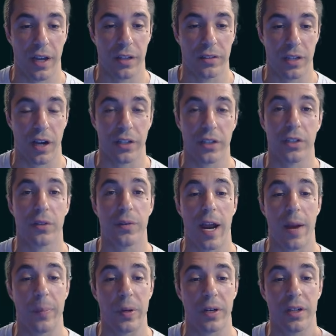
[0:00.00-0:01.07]
Docker
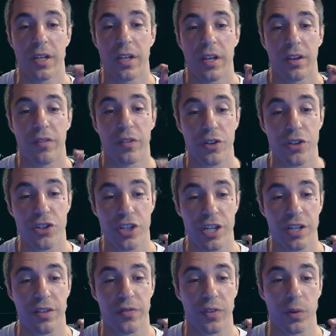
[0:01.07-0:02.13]
wrapper
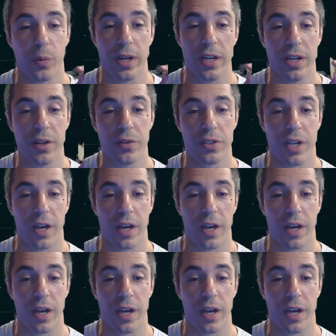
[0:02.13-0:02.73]
version for Windows,